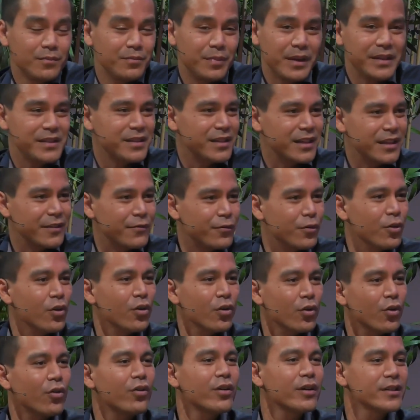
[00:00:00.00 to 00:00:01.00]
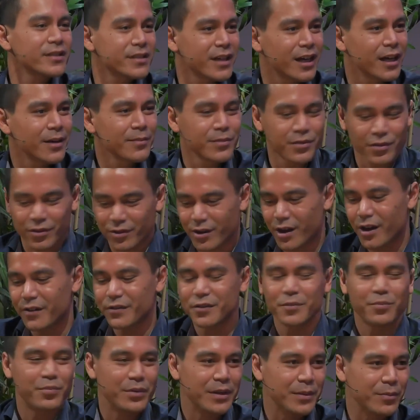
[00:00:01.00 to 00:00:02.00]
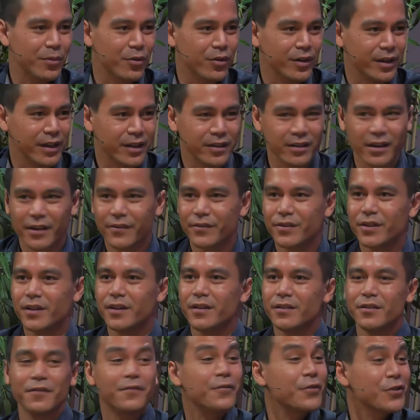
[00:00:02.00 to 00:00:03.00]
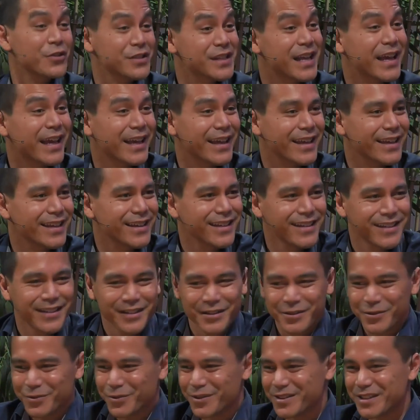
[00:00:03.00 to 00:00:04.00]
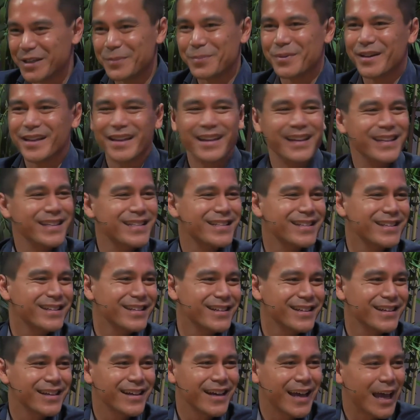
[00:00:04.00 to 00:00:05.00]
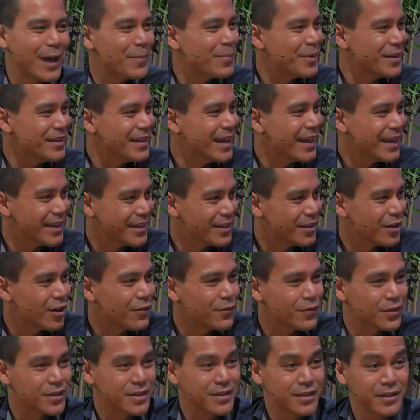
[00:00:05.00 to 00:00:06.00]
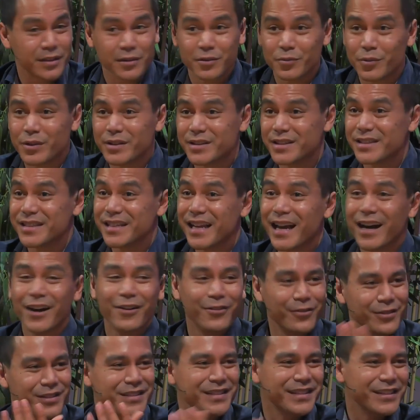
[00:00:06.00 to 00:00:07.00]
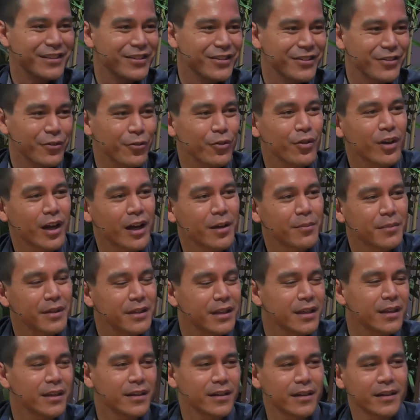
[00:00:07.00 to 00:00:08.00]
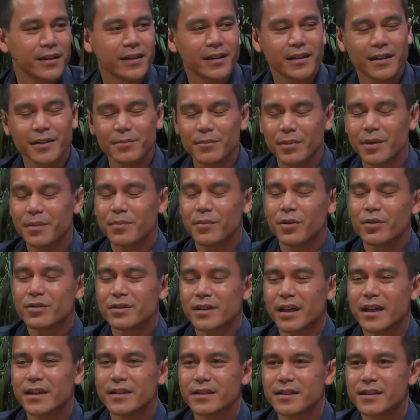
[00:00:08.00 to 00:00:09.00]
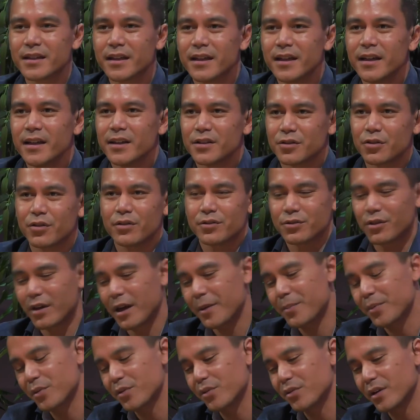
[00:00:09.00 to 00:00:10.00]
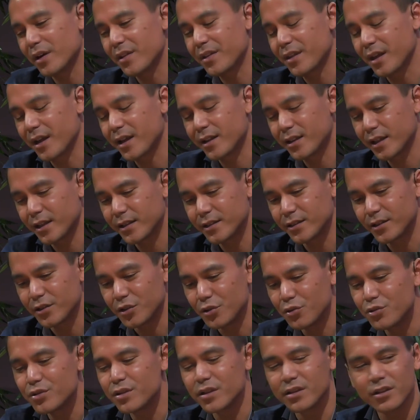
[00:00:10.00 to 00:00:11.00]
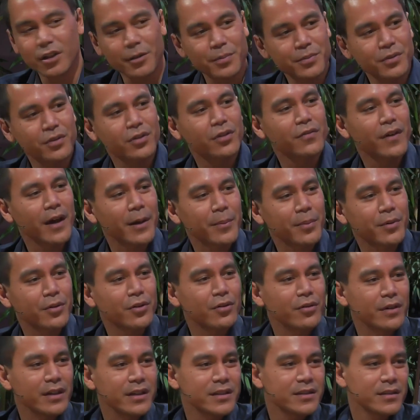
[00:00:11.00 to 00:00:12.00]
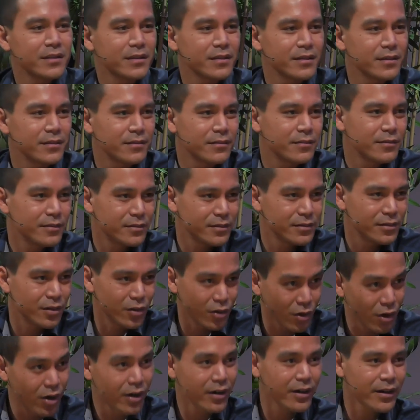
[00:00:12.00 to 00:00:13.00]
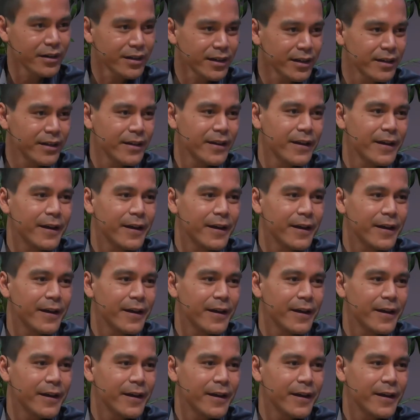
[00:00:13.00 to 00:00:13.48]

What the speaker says: basically for a longer time. So after pre-boarding, you have the first day, what typically is a happy day at the office, which is now still an online meeting in most cases. So Appical, I think the user adoption of Appical is longer,